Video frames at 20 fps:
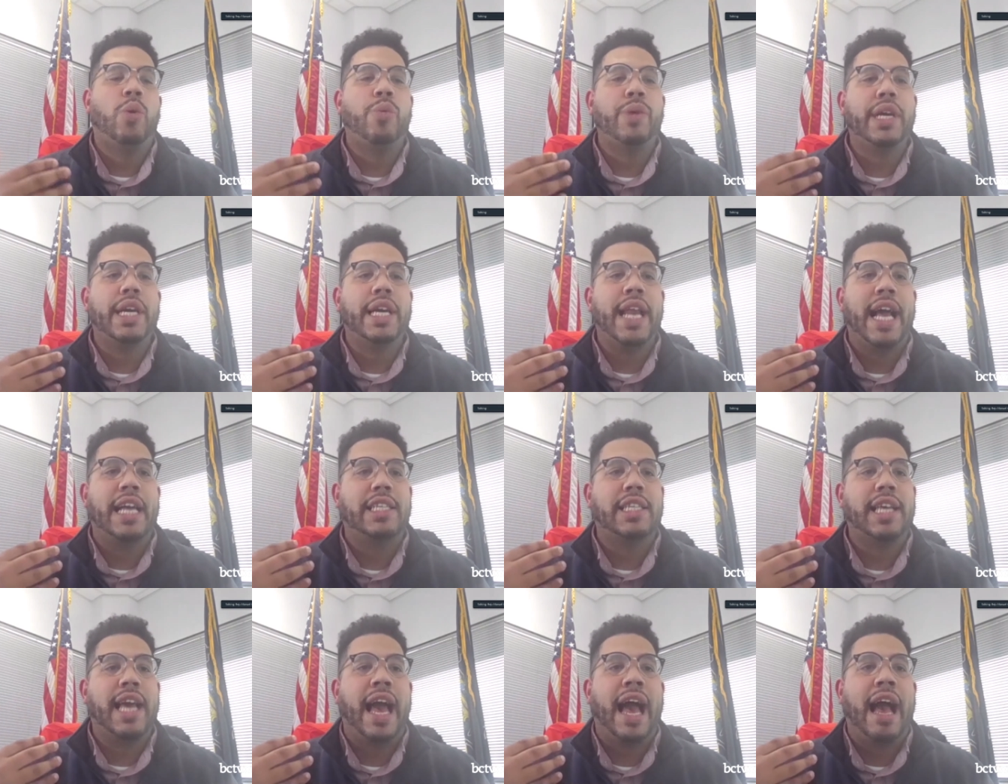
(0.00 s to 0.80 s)
where we can
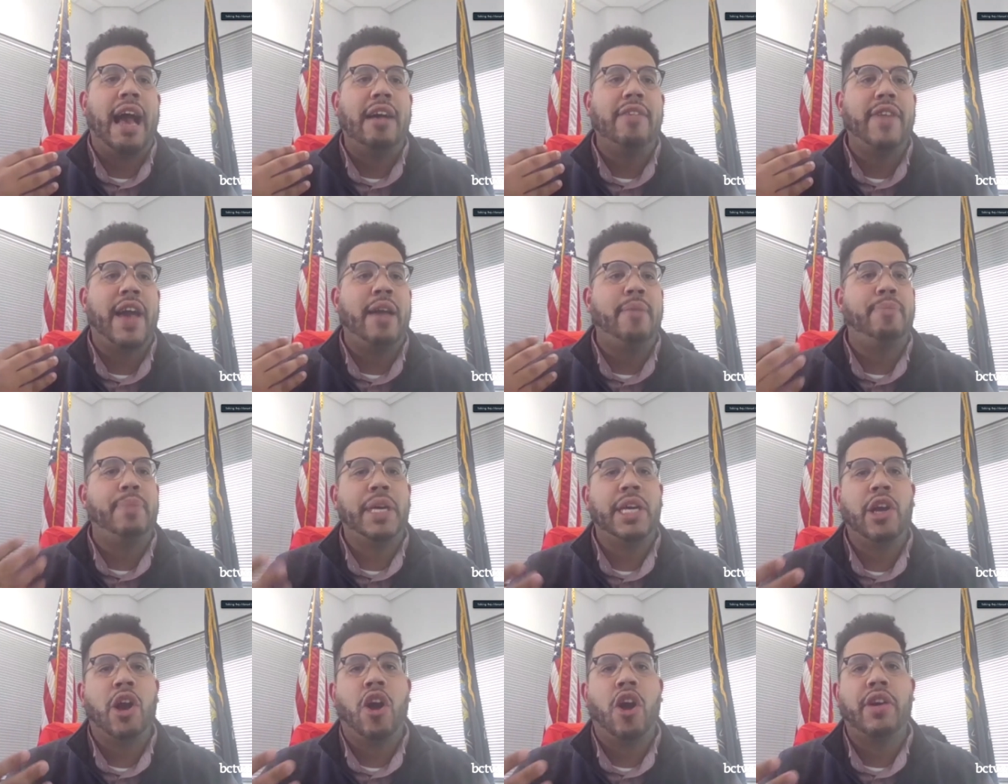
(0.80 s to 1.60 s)
actually have a
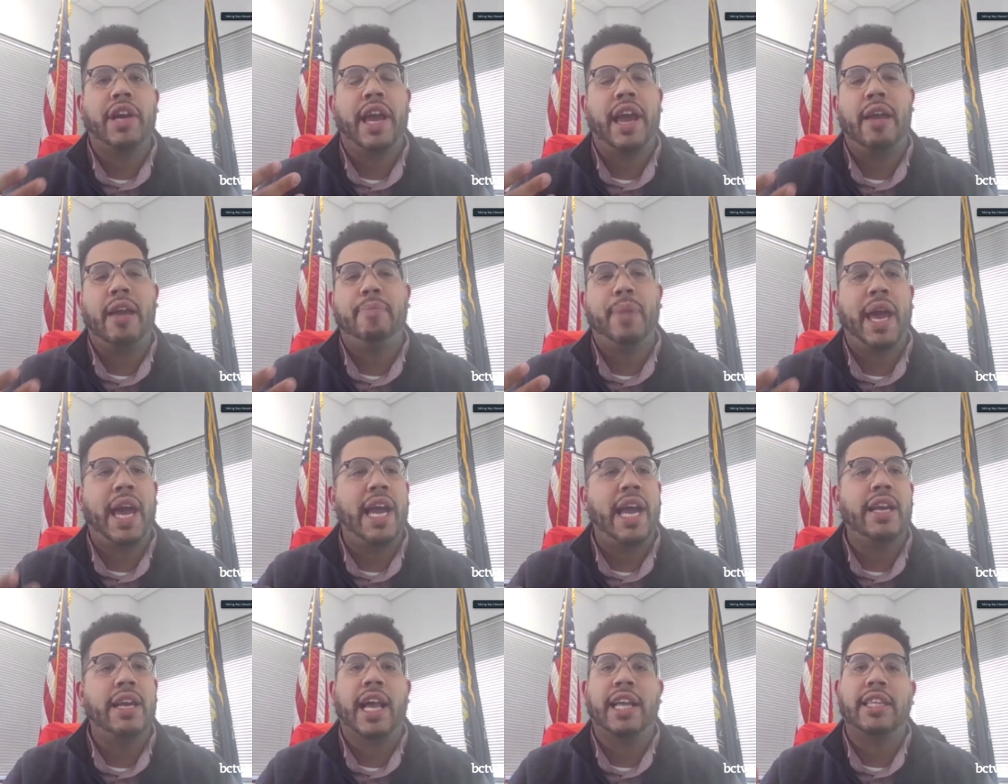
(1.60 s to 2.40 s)
PR
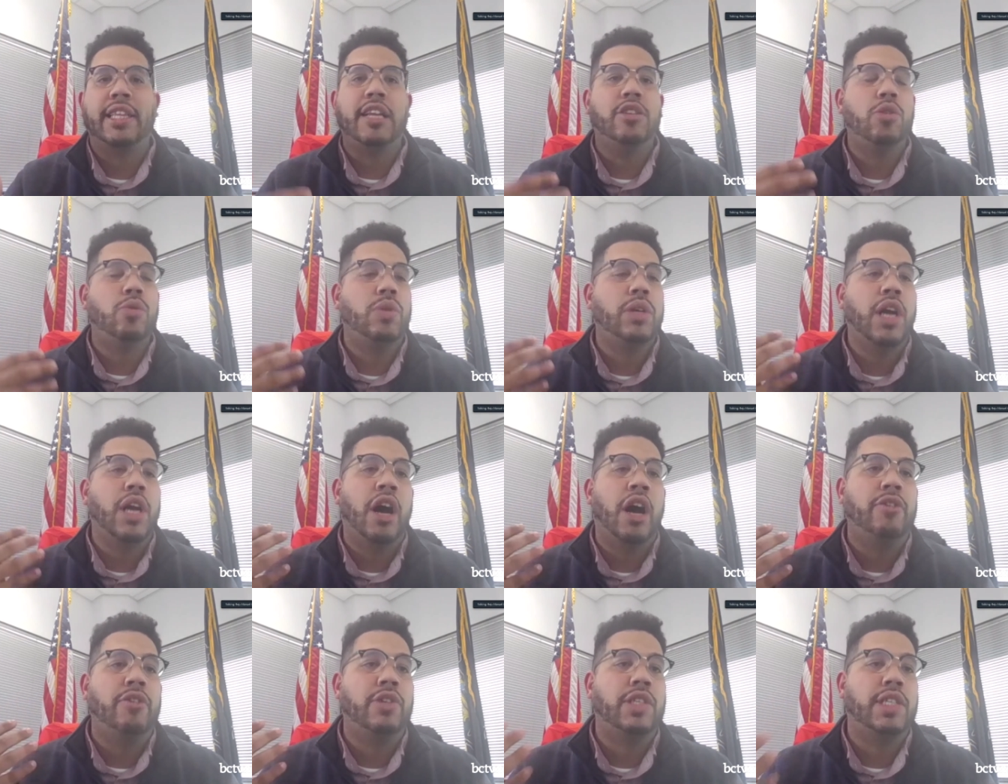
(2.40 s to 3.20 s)
campaign like they do in
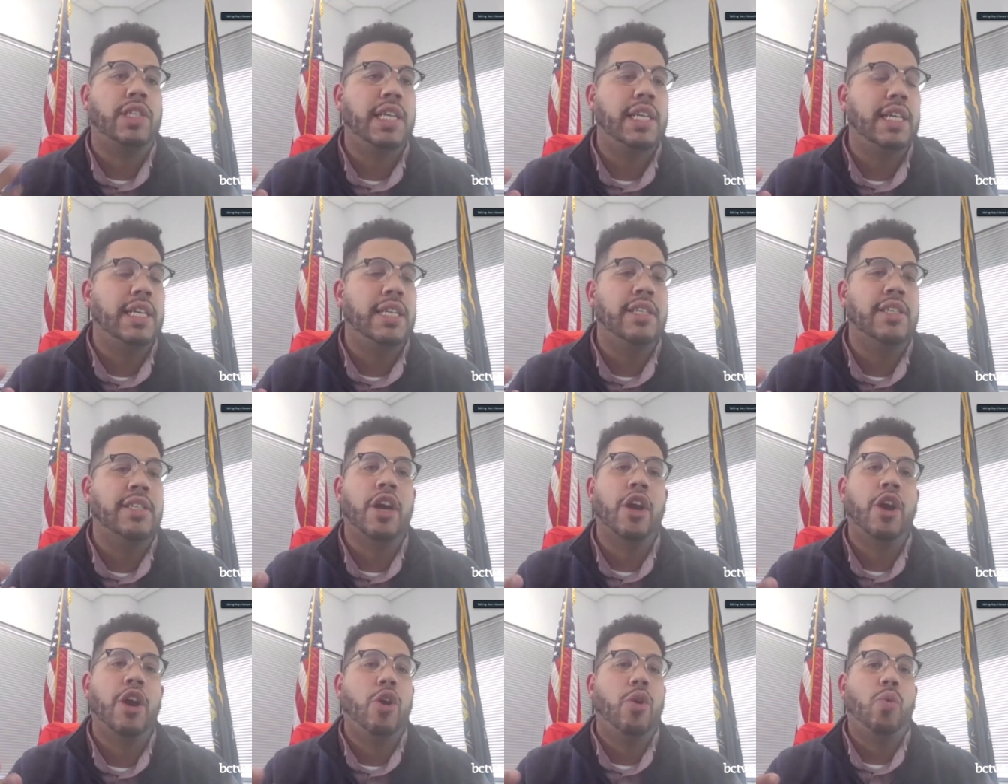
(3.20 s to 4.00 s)
other cities
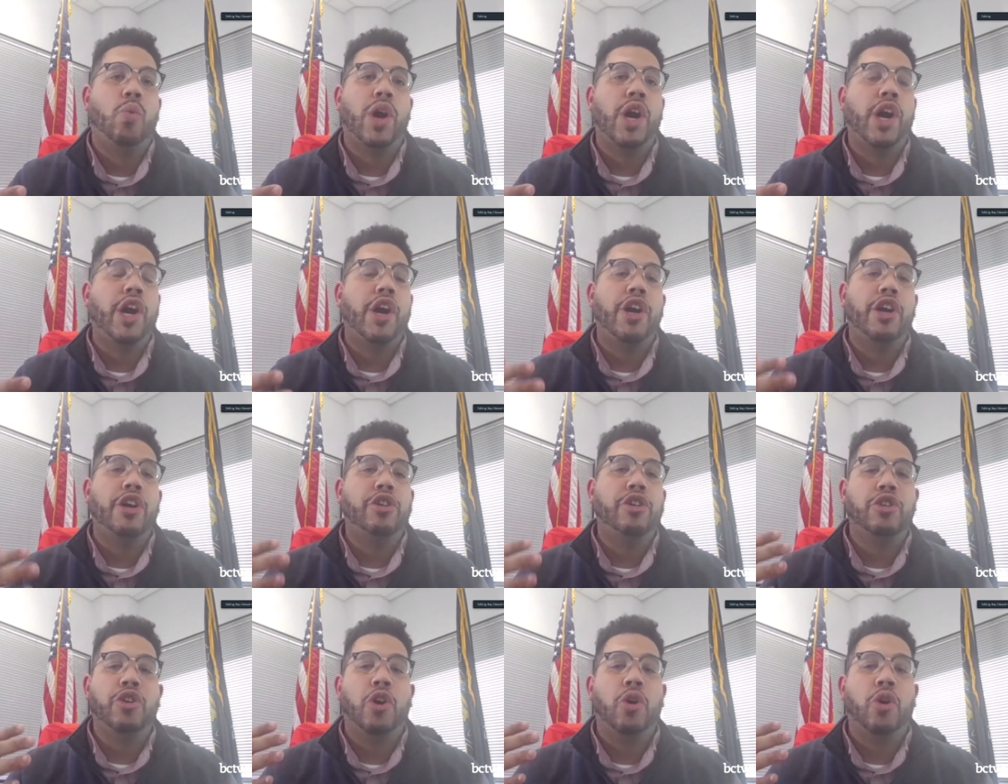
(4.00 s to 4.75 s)
where